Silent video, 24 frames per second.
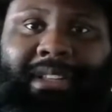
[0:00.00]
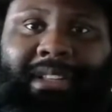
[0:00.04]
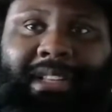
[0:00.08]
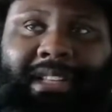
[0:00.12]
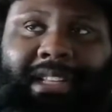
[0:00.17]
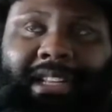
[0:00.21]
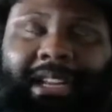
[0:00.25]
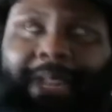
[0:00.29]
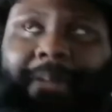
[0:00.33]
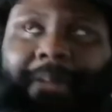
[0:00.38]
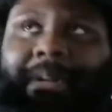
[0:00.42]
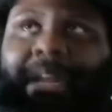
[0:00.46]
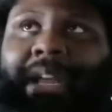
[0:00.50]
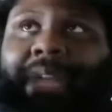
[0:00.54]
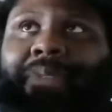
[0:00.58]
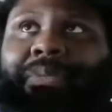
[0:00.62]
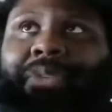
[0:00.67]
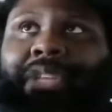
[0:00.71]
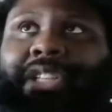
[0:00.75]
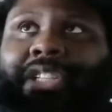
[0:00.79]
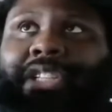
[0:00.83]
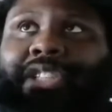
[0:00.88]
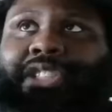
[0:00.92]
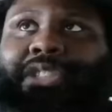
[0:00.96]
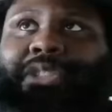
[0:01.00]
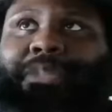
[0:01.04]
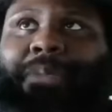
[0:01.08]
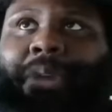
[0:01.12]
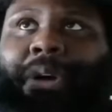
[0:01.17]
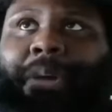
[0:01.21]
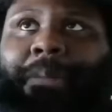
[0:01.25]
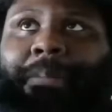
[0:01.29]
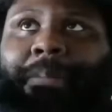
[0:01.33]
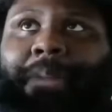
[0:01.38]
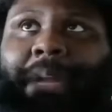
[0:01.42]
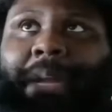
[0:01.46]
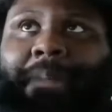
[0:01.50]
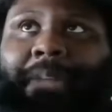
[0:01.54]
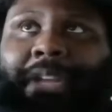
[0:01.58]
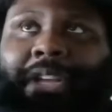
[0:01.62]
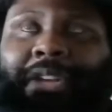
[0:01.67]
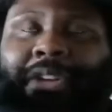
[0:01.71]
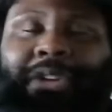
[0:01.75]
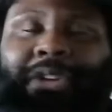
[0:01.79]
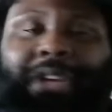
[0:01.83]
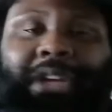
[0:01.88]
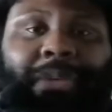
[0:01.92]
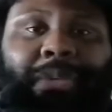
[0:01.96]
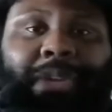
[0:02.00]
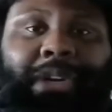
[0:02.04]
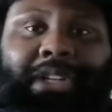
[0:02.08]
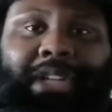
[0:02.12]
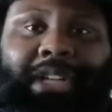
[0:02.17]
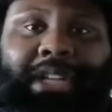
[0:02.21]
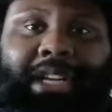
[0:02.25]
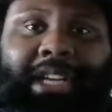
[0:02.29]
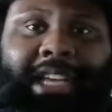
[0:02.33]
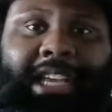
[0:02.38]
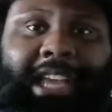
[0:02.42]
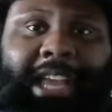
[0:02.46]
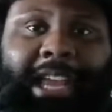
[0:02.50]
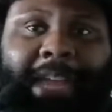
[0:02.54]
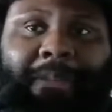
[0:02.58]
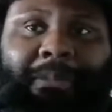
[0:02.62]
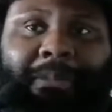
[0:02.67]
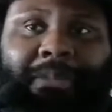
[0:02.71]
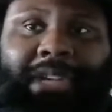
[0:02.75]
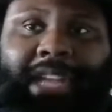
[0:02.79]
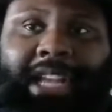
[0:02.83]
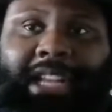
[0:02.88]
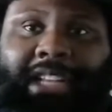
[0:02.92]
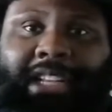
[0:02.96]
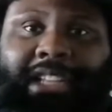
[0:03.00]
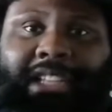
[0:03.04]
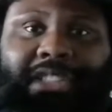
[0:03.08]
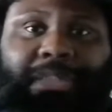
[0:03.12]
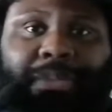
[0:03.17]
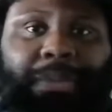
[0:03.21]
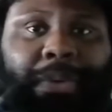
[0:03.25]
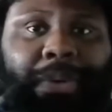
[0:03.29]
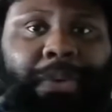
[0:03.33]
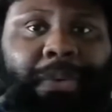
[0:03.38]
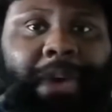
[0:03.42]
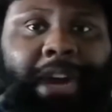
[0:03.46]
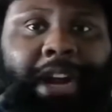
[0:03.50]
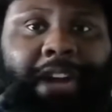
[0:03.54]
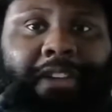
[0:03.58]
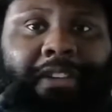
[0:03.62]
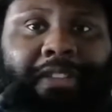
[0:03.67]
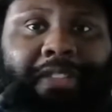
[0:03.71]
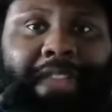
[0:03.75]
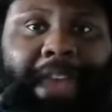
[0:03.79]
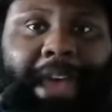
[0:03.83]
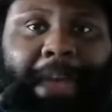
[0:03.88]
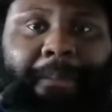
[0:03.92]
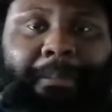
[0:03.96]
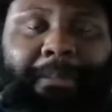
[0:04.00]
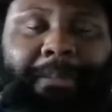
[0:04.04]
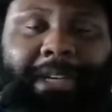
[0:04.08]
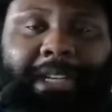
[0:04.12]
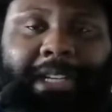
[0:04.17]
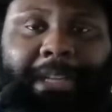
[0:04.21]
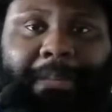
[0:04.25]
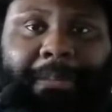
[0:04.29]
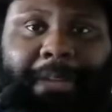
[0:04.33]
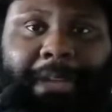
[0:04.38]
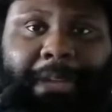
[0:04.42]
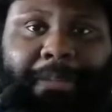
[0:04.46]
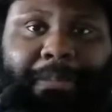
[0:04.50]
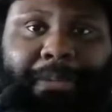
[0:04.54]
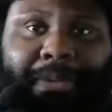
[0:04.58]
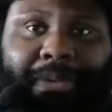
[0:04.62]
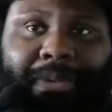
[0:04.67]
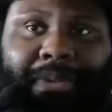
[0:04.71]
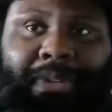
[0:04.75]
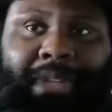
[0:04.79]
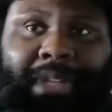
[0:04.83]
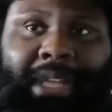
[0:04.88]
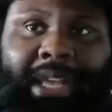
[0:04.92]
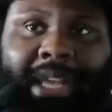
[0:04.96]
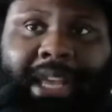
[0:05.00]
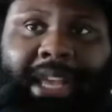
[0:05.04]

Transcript: And I'm not really small, but I mean, you could have worked on a game that doesn't require that many people